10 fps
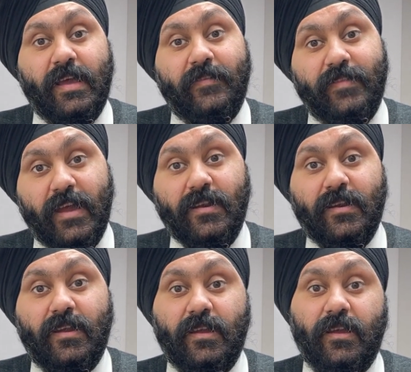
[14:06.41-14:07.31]

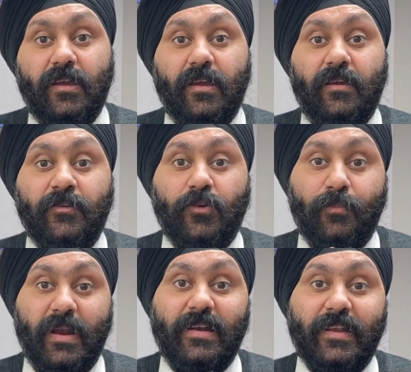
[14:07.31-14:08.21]
then your
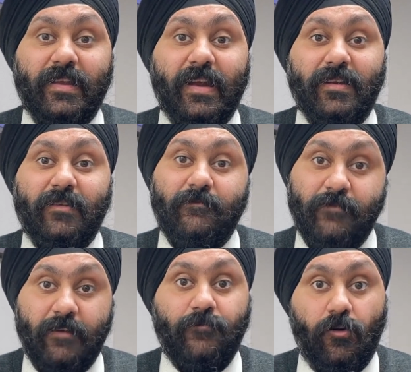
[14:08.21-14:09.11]
penalty get
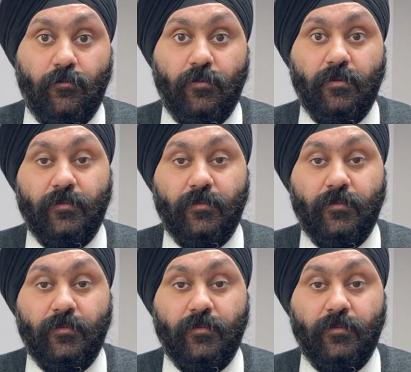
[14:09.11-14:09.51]
waived off.